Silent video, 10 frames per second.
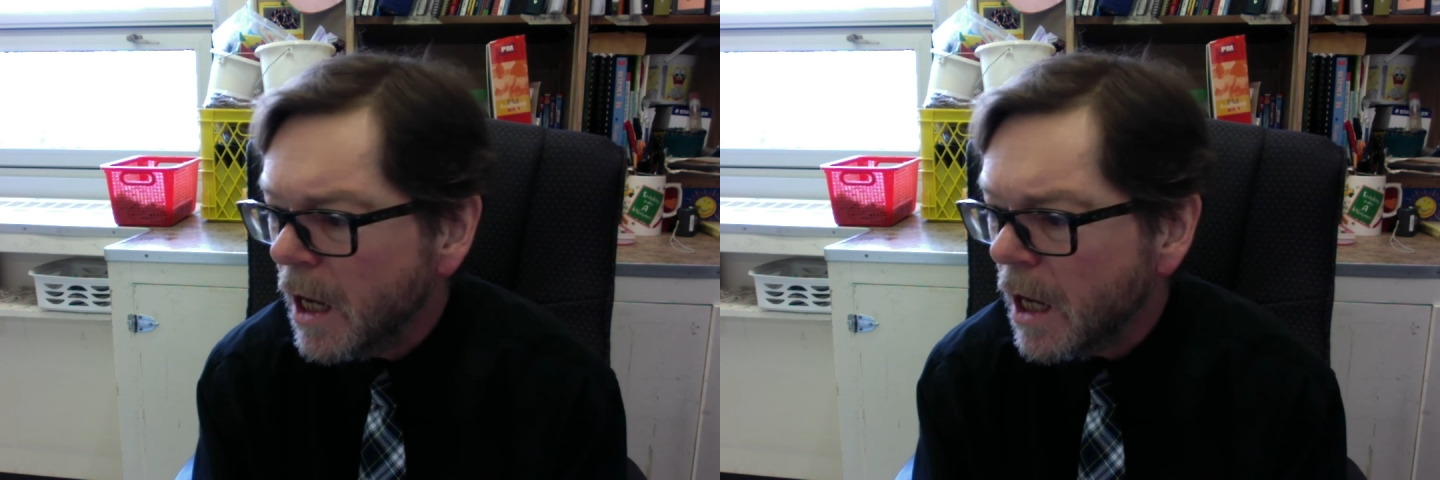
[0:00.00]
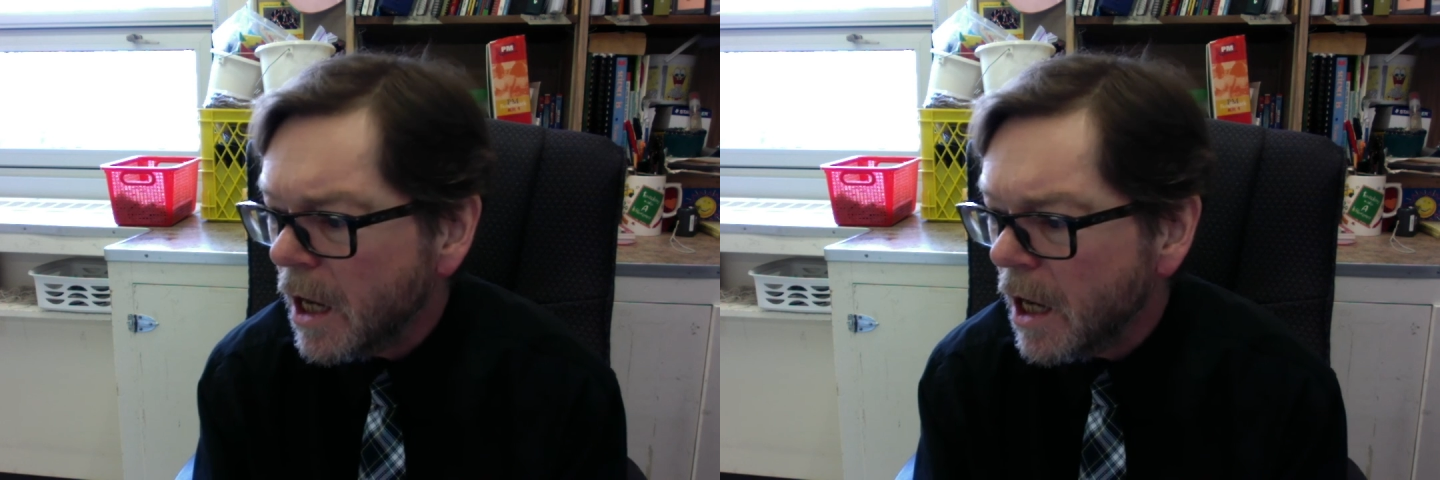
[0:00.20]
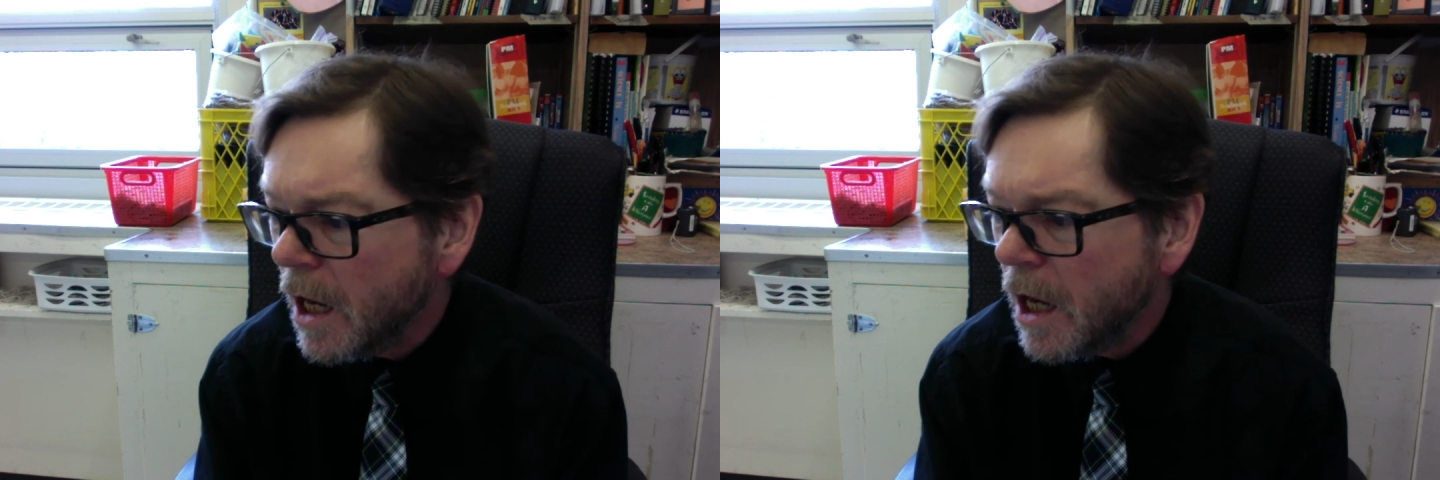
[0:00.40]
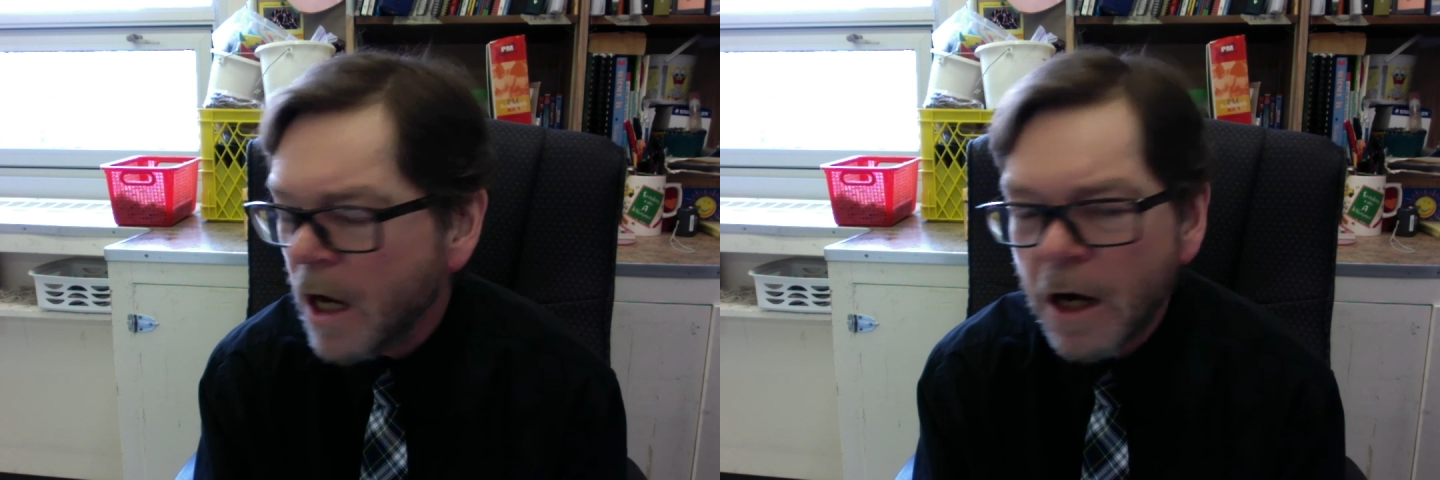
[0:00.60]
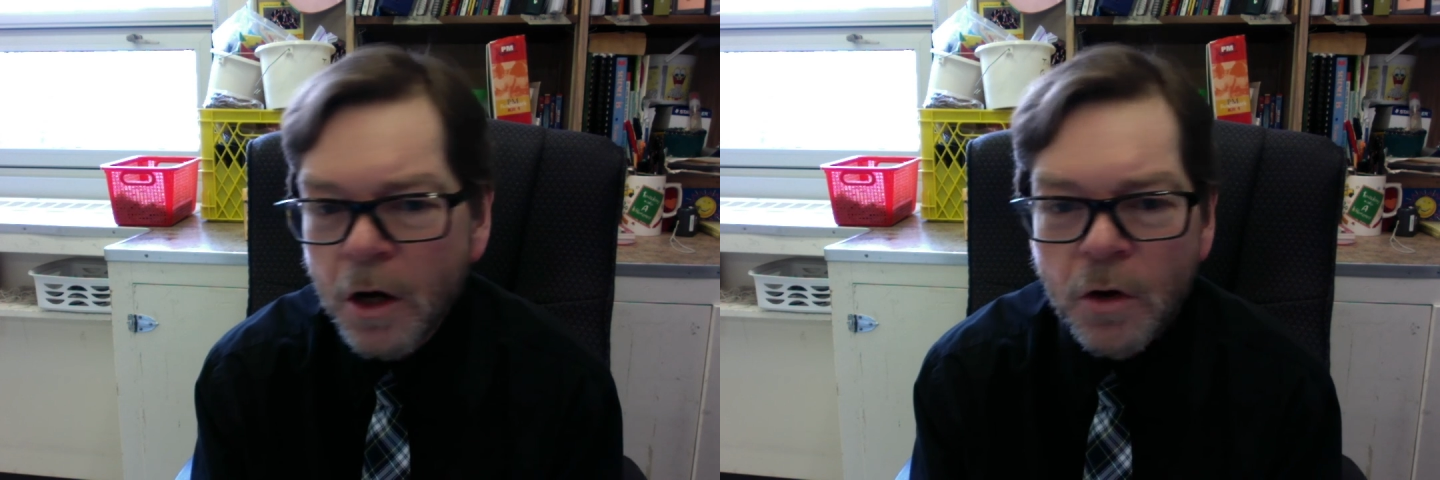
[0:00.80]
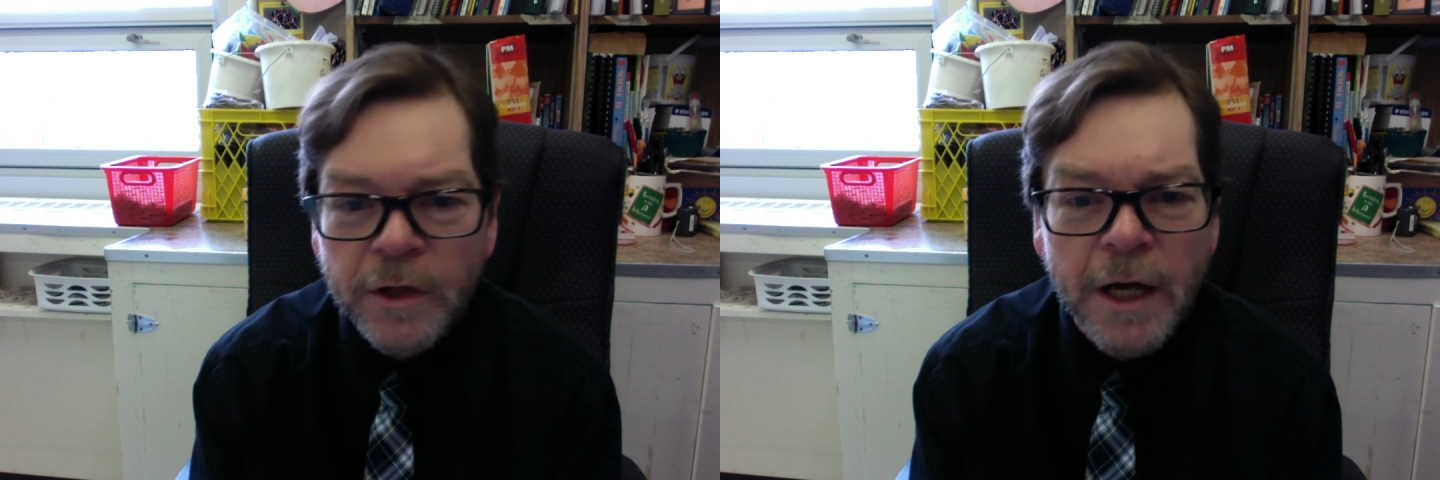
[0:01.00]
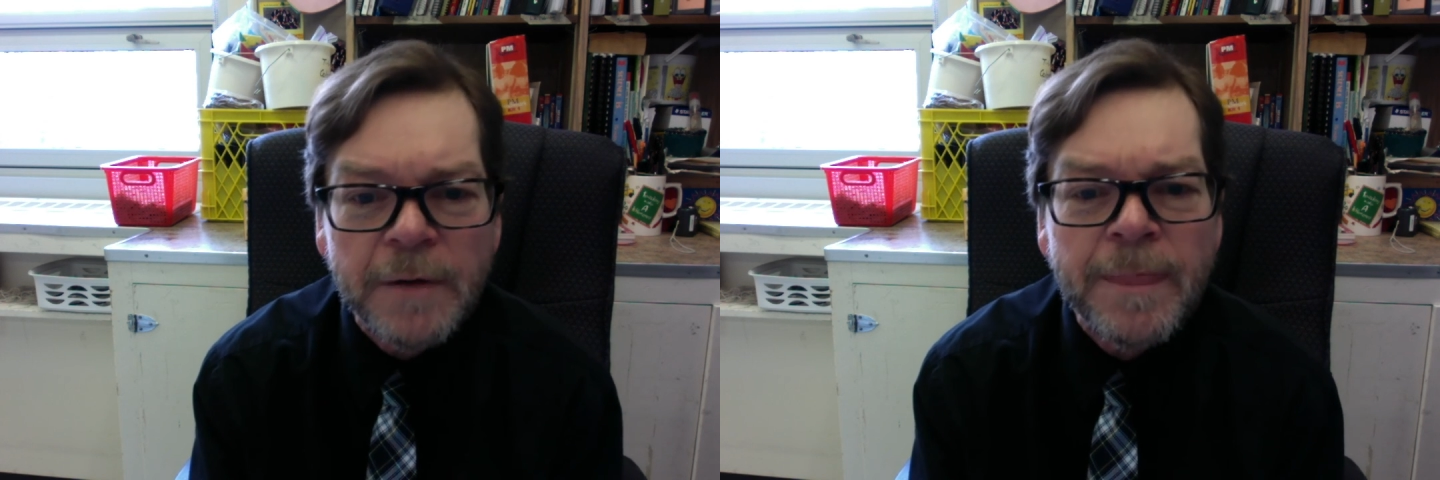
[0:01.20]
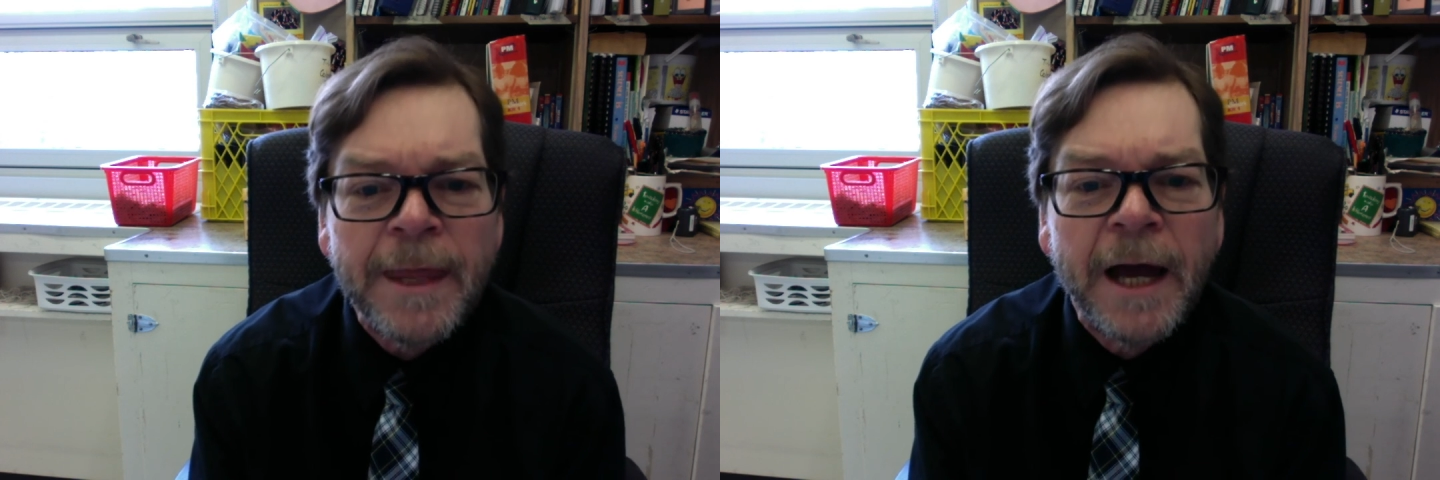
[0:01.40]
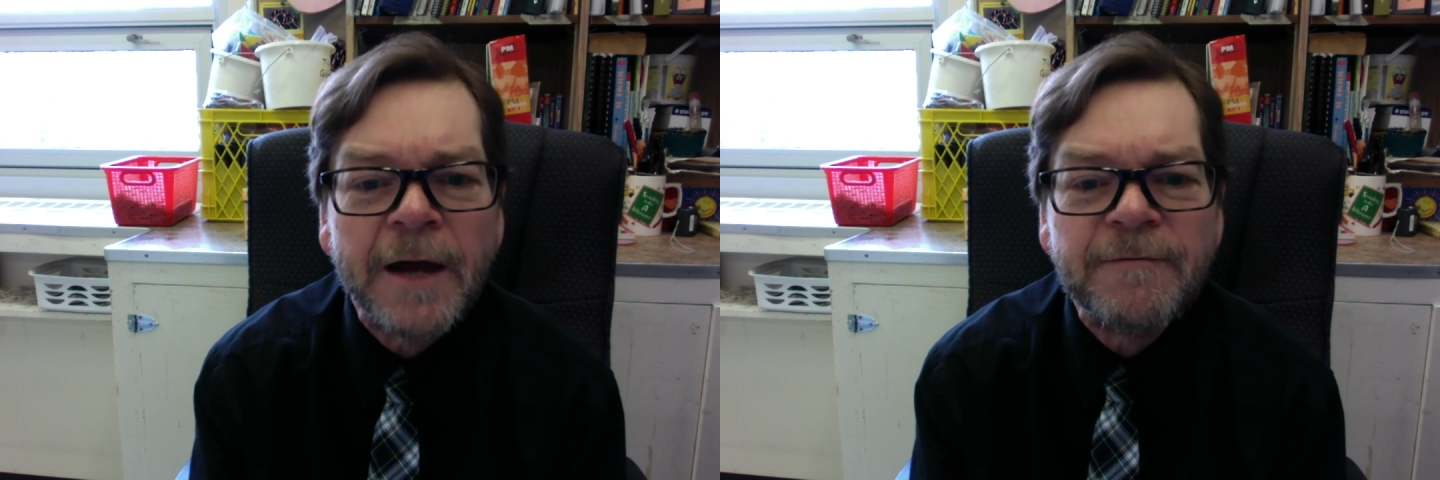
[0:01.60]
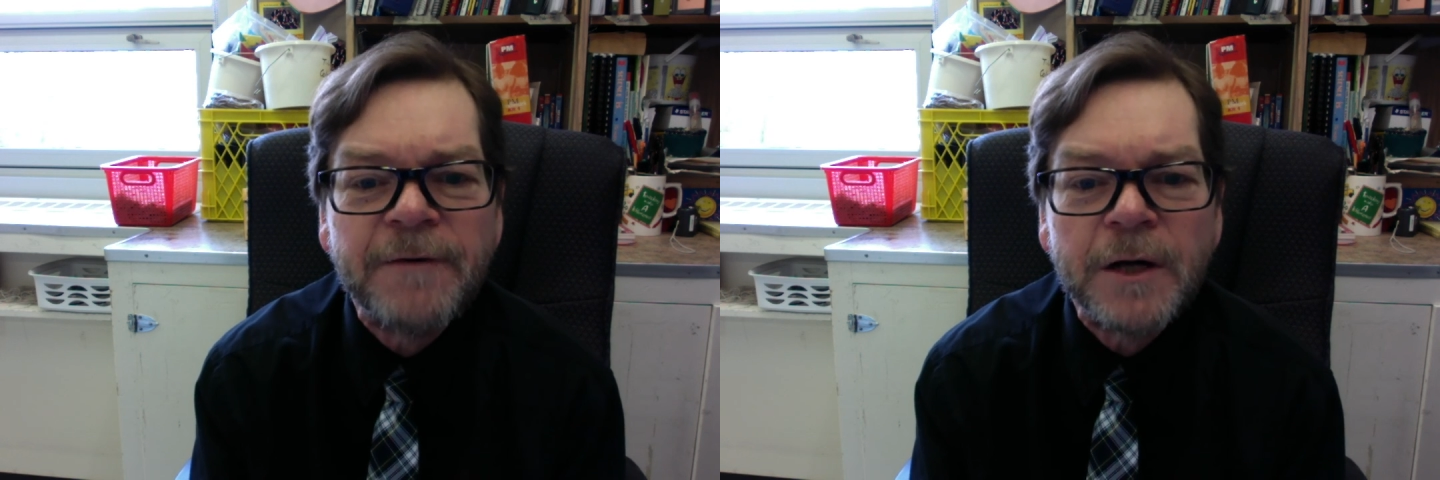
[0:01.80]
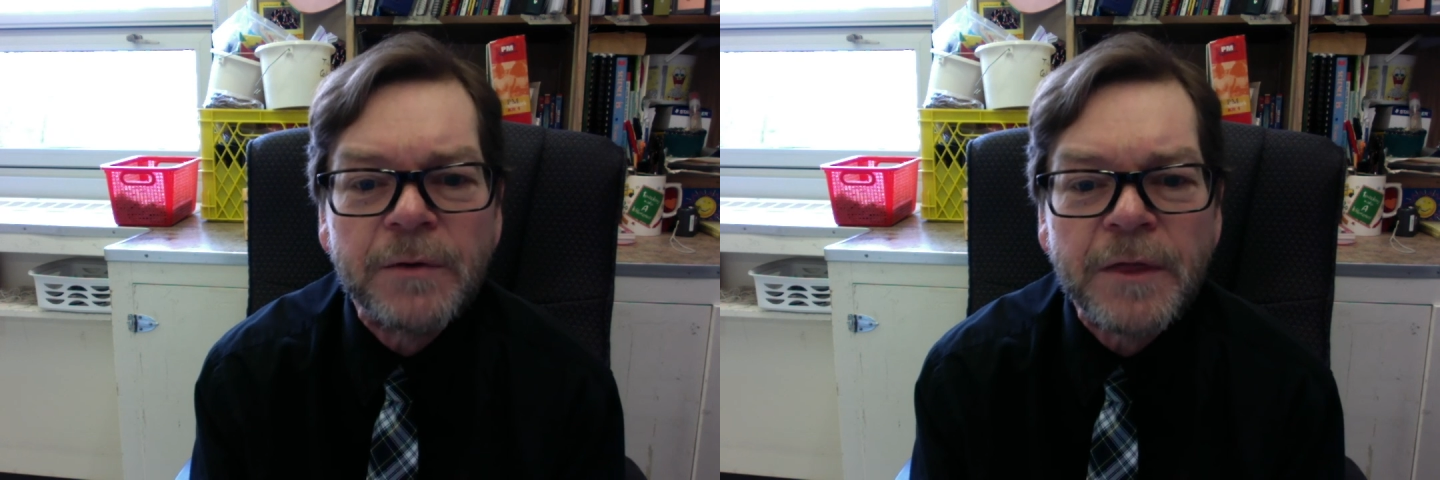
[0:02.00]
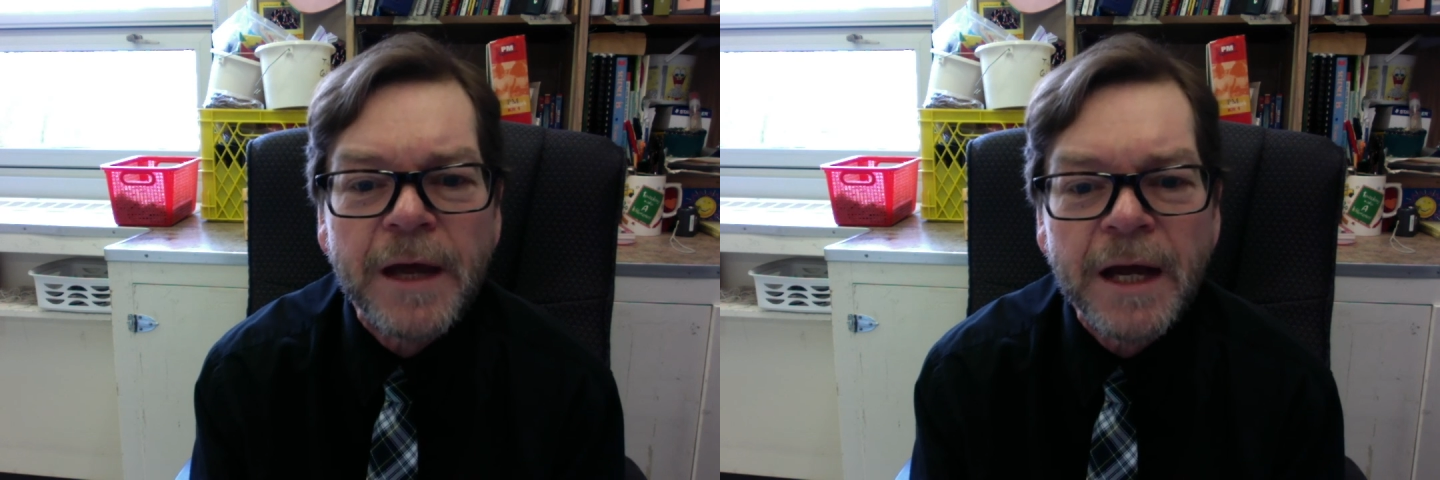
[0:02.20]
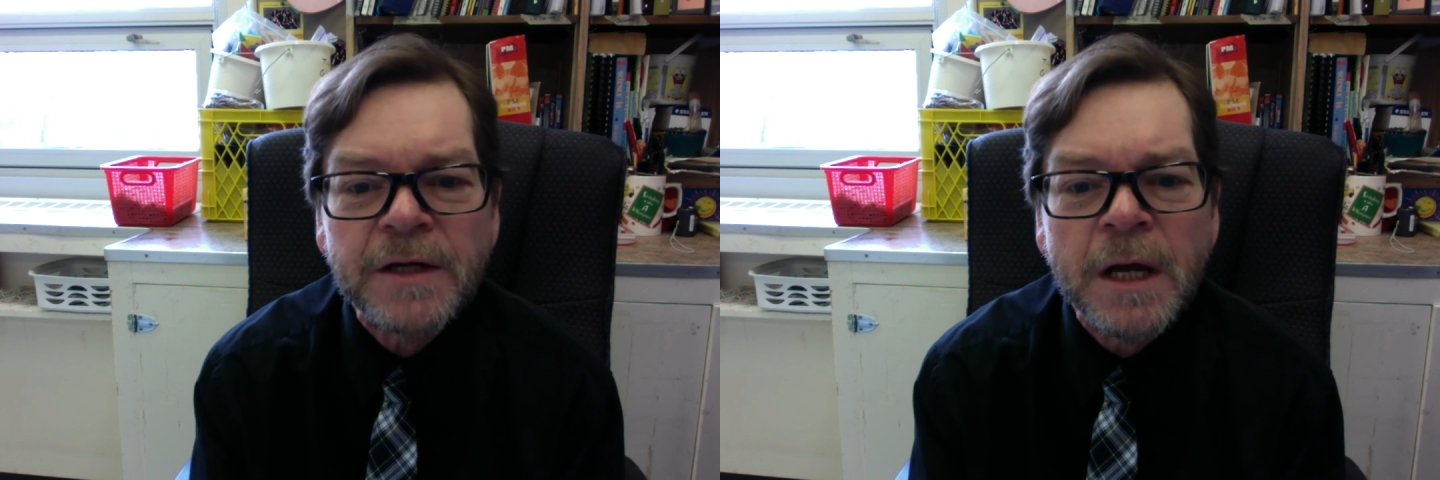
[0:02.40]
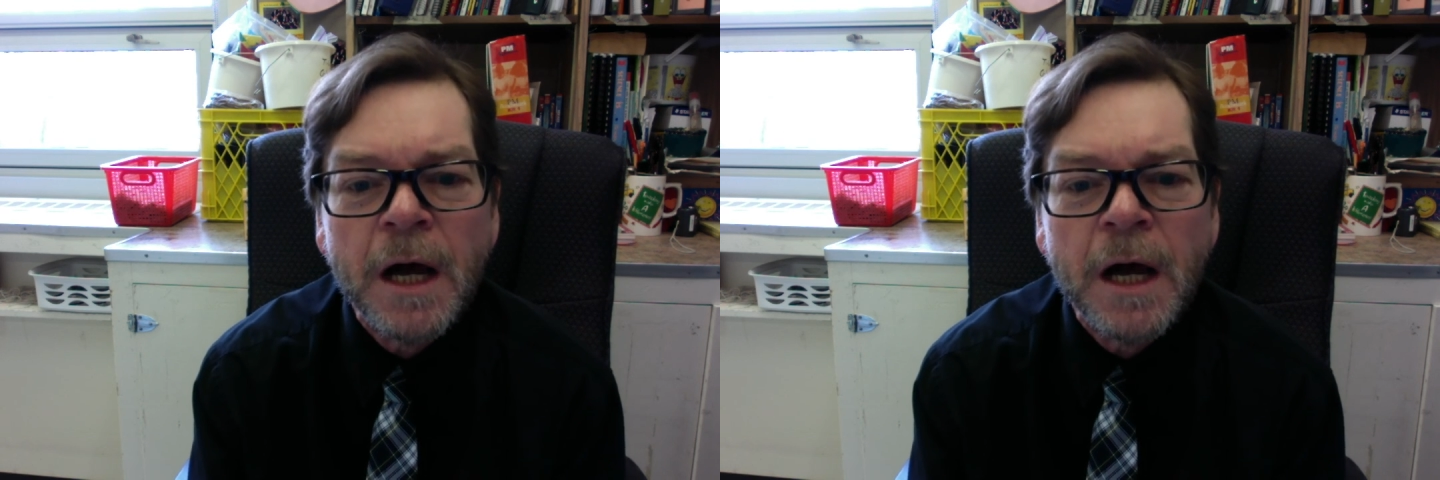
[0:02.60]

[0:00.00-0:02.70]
Okay, have fun with that,